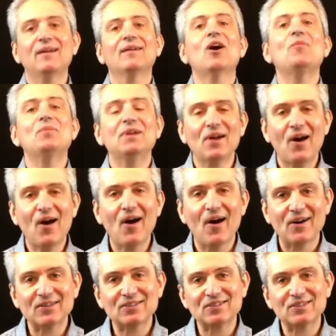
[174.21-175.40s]
opening our
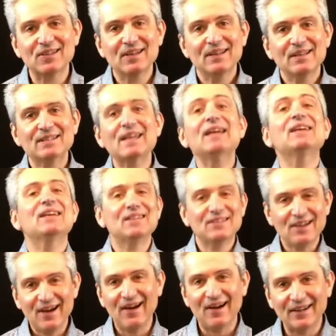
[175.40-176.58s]
hearts, taking to
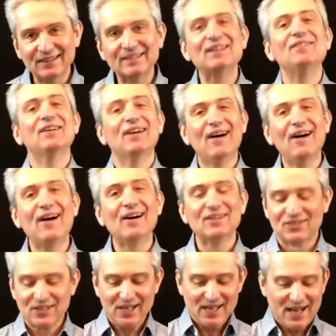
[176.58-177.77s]
heart, giving our
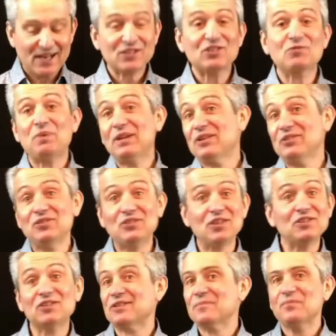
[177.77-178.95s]
hearts, and speaking to
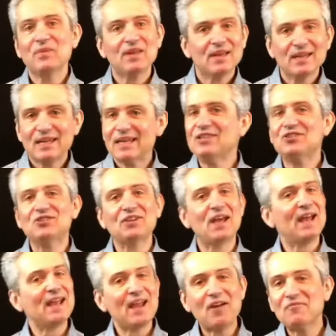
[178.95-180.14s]
Jesus each
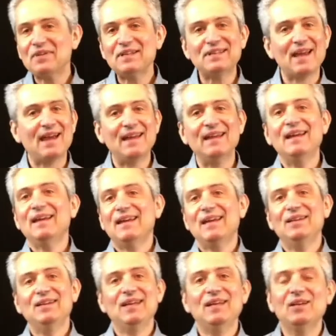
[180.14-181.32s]
day, every day,
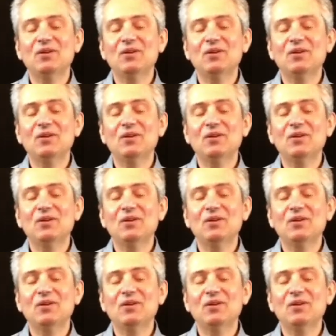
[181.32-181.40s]
in a